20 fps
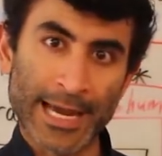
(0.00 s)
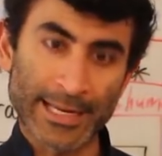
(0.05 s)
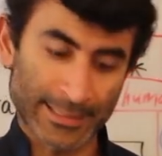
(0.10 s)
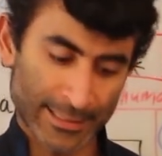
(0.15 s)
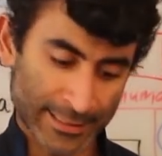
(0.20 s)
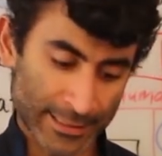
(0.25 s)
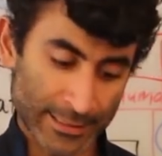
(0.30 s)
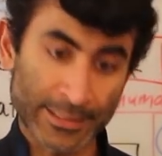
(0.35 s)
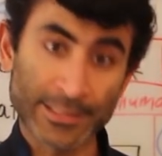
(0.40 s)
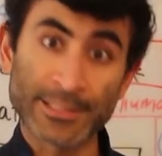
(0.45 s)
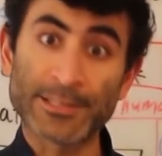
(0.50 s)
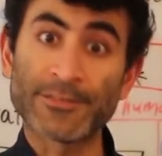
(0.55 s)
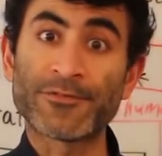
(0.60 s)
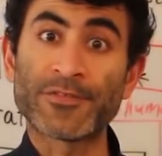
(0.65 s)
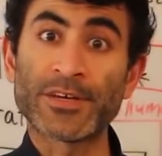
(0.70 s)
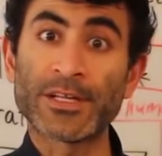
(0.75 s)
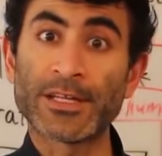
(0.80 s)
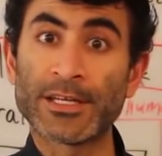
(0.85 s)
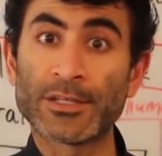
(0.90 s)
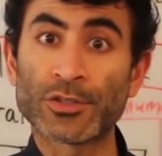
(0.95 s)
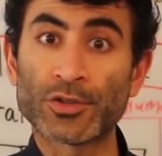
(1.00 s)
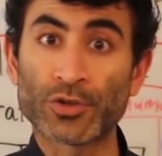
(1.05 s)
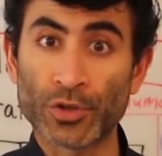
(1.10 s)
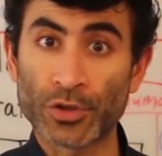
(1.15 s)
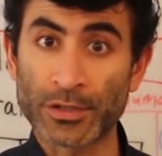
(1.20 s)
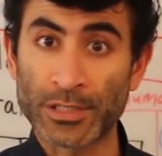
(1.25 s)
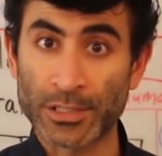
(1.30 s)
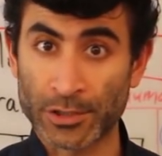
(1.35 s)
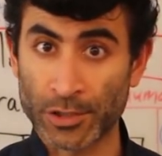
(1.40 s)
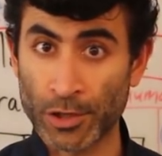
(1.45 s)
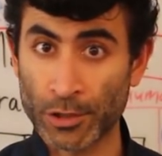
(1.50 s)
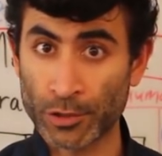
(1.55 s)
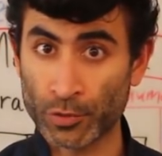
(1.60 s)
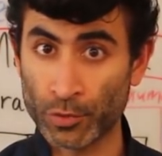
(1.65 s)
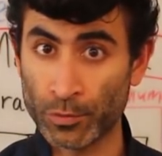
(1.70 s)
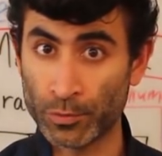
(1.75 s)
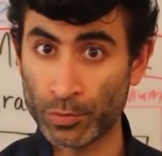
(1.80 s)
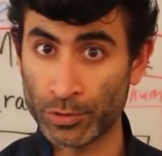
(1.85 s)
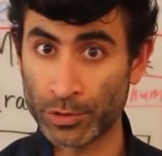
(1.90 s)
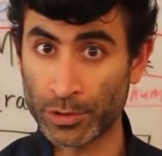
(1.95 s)
that sildenafil into your
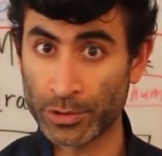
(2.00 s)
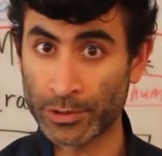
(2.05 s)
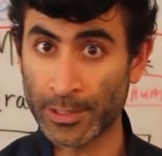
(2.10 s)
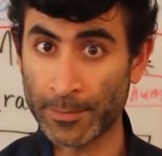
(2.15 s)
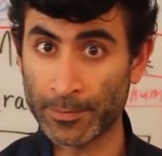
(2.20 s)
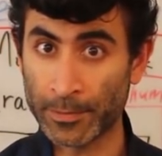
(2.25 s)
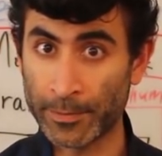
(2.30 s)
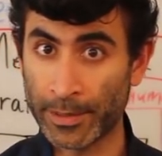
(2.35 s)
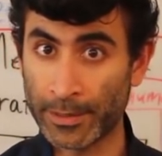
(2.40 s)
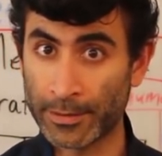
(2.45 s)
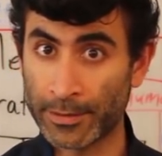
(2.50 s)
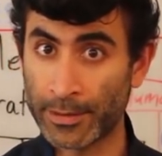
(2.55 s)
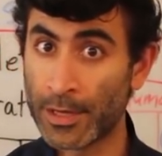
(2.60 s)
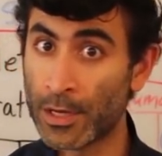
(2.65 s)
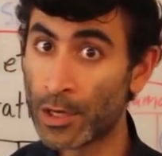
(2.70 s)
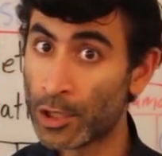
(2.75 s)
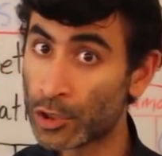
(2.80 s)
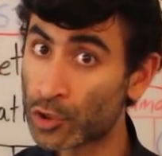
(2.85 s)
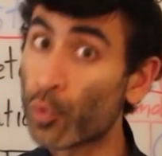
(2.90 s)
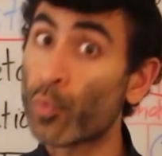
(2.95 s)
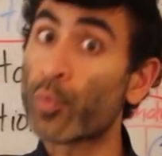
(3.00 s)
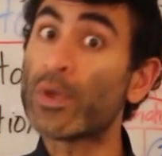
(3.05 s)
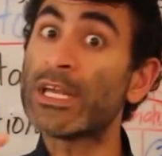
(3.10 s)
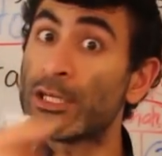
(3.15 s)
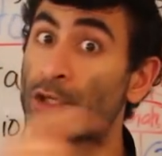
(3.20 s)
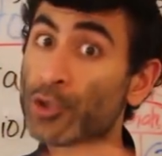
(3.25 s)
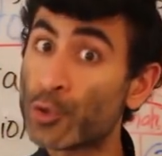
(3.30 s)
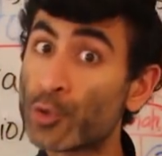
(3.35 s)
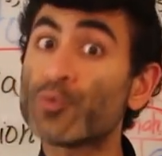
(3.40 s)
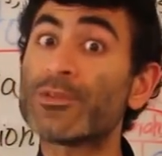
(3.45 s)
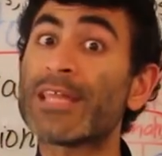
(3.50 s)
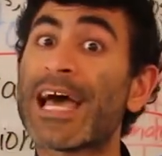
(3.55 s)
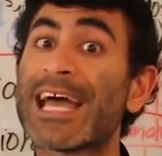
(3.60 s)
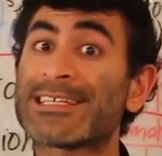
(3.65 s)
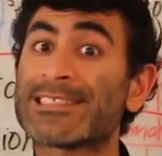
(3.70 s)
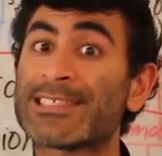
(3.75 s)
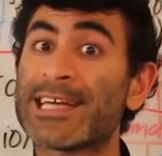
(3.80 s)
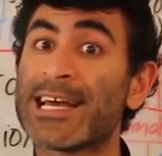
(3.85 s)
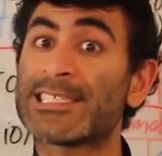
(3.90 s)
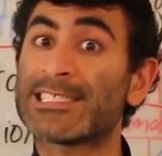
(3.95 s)
testosterone booster supplement. So we do
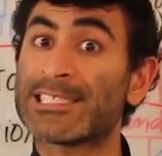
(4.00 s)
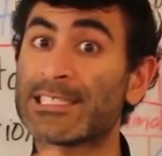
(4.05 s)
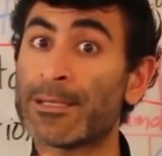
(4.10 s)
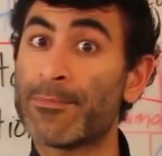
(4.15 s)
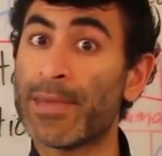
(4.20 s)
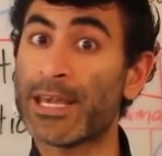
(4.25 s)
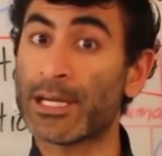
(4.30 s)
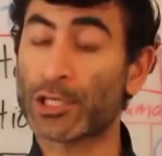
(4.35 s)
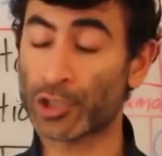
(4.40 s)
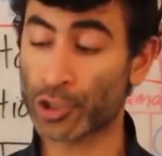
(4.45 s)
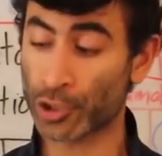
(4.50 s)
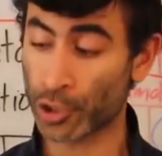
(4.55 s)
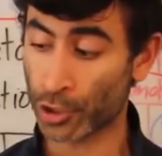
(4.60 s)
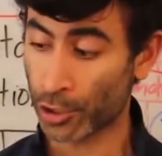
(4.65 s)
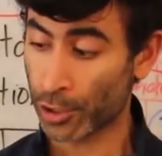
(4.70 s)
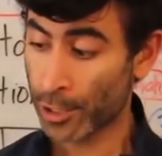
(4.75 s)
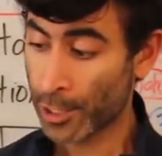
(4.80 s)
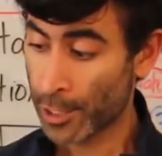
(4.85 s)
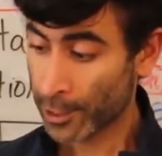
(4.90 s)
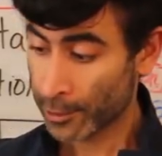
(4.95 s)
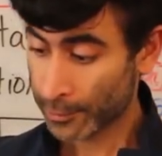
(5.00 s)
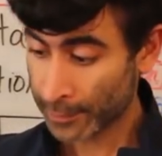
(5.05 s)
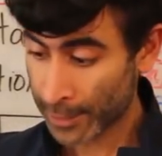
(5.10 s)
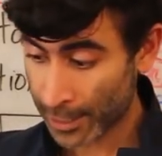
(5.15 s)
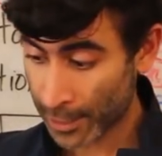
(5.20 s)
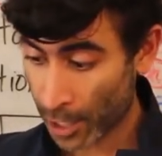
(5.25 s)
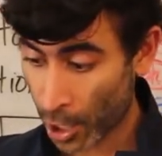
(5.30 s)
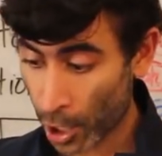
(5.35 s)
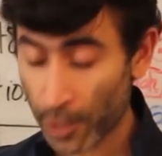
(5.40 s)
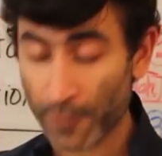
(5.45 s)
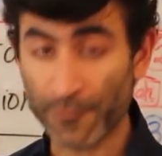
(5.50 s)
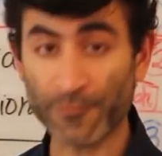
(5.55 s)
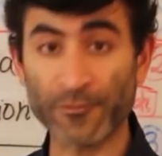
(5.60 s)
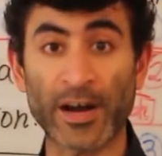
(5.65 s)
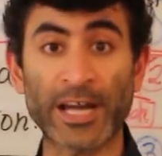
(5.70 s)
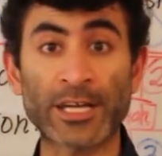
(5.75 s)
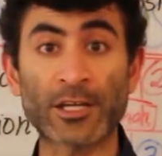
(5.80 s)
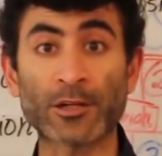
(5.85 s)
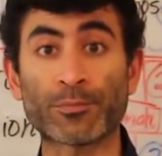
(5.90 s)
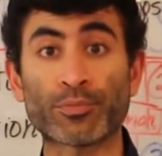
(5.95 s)
that test to make sure that our
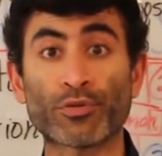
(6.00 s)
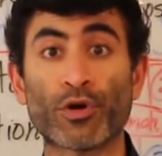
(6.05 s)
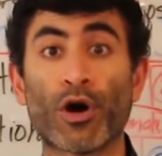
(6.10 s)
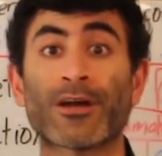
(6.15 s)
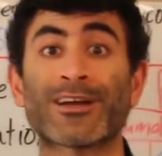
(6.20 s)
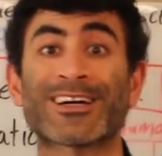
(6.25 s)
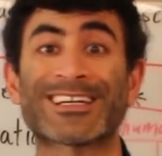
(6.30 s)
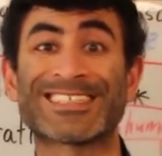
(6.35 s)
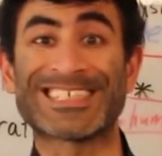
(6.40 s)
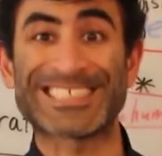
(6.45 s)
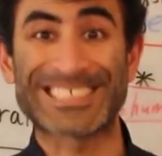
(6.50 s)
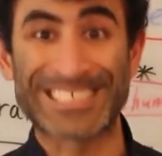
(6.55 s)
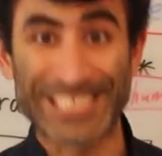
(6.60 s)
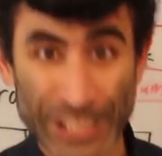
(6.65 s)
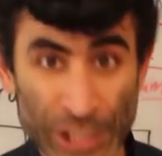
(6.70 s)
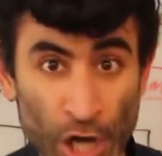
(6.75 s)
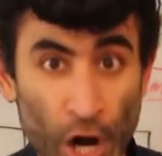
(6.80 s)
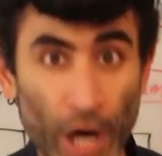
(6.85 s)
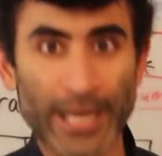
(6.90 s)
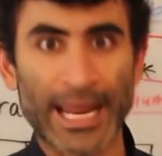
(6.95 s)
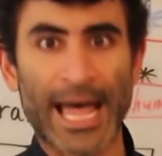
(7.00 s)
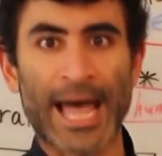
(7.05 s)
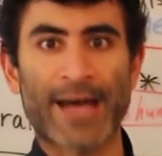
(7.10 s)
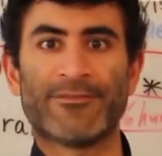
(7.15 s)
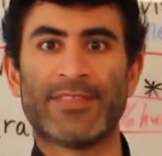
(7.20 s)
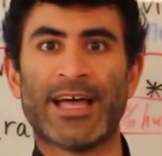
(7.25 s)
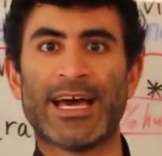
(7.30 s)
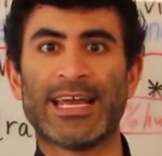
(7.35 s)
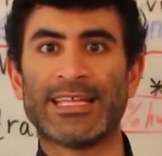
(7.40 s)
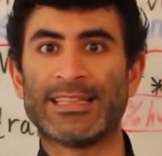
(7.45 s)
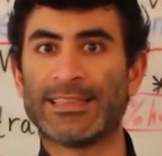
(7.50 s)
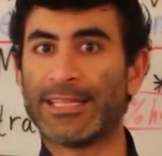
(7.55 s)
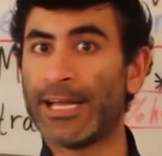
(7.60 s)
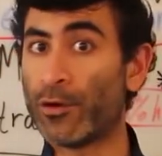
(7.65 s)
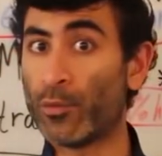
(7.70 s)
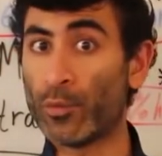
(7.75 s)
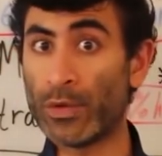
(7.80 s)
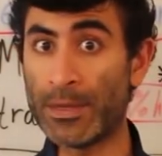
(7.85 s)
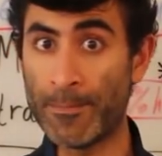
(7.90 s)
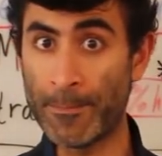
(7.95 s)
final product does not have that in
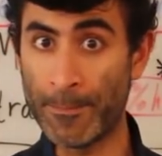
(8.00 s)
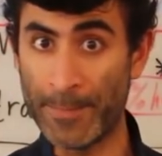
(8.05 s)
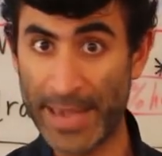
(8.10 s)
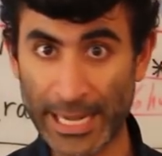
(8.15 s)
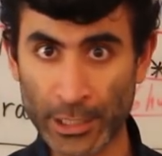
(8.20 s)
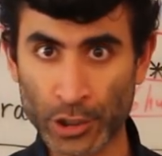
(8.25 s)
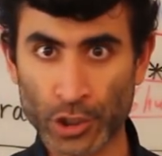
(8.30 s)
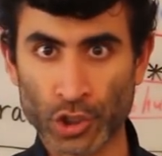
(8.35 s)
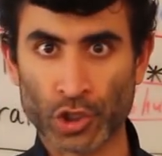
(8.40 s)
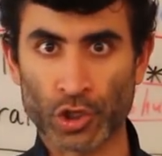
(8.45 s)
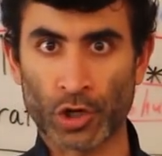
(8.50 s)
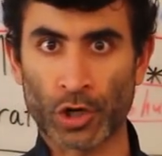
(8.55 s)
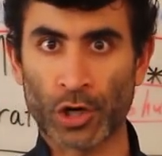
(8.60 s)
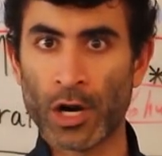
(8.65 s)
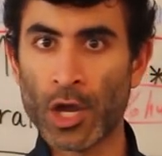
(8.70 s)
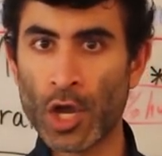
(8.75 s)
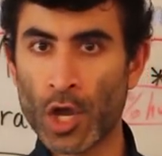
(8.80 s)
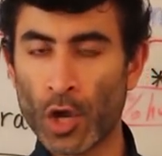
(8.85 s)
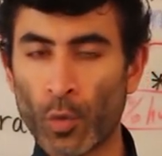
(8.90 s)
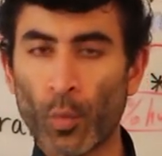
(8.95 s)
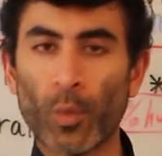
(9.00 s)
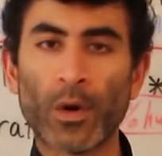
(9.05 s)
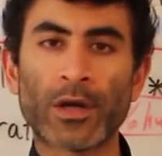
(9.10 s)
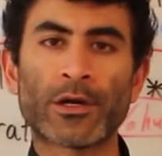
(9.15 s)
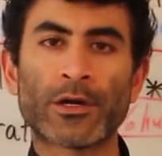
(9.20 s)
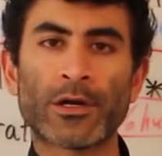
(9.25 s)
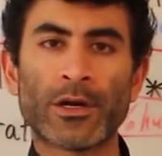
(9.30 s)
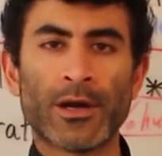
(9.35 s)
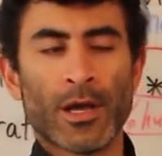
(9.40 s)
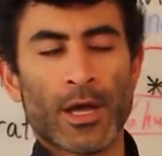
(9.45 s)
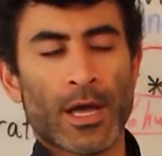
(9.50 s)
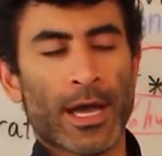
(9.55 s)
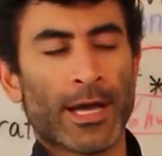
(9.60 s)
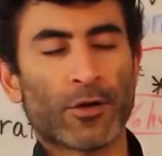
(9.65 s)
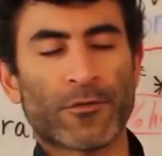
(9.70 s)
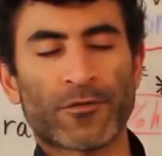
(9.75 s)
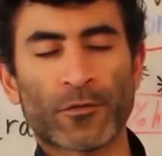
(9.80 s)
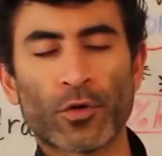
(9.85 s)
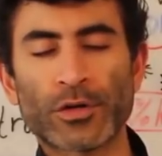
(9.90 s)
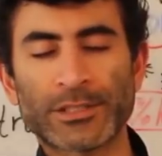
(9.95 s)
there. We make sure 100,
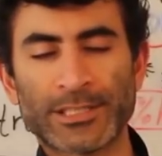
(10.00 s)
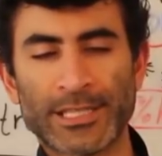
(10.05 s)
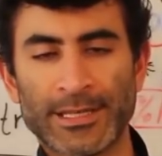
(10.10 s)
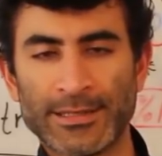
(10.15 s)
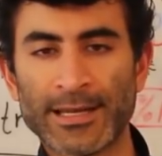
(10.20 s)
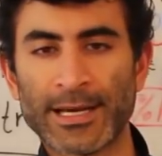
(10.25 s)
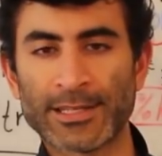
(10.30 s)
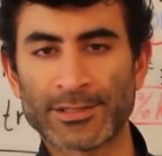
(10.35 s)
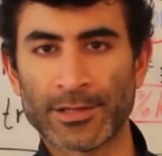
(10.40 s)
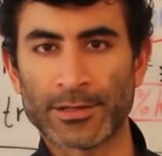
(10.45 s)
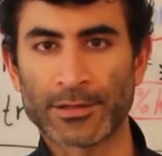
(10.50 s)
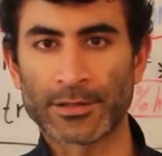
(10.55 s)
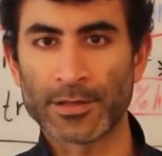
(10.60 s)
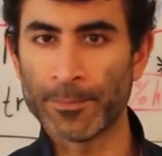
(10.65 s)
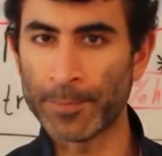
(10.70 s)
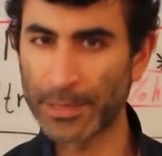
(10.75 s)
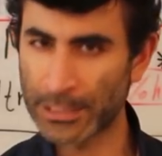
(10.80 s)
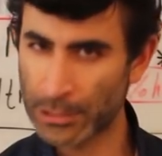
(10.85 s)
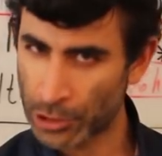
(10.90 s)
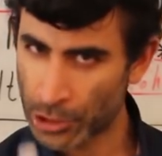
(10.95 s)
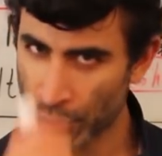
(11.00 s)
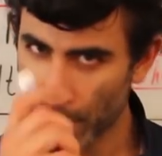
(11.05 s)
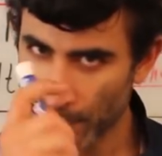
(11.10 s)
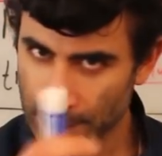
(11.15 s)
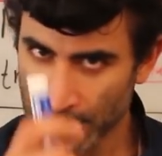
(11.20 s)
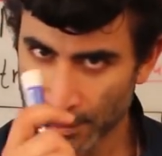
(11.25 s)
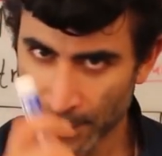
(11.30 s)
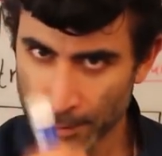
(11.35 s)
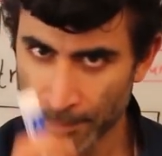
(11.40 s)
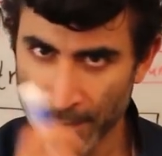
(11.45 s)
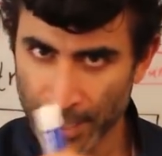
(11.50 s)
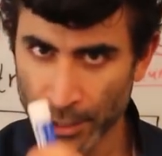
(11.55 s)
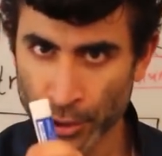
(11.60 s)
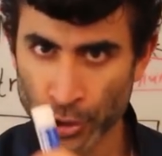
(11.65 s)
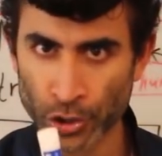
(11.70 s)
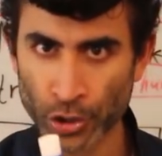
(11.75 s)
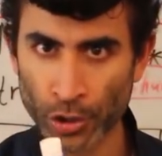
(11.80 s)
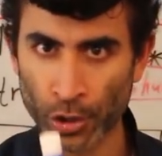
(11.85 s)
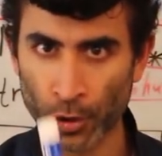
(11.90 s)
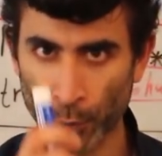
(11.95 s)
and of course it doesn't, but just to make
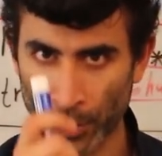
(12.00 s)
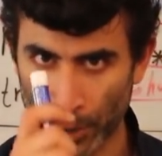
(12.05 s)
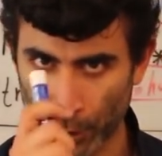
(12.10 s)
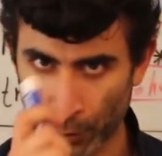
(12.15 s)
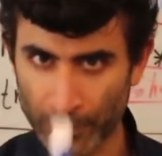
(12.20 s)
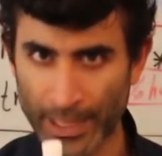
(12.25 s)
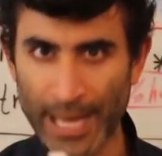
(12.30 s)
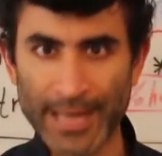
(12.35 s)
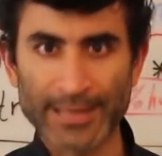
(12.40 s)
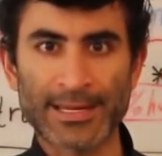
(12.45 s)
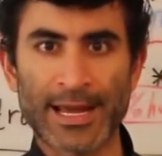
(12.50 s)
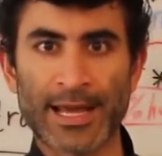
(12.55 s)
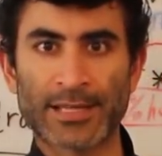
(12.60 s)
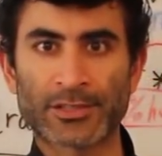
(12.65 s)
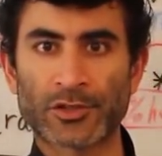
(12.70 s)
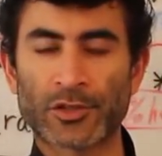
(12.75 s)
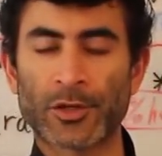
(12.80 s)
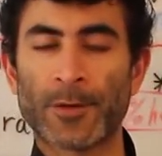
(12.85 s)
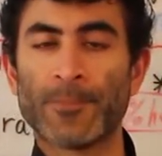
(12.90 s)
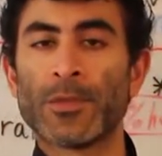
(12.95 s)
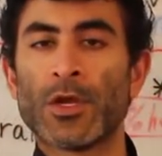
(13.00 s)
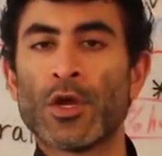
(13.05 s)
sure we do that test.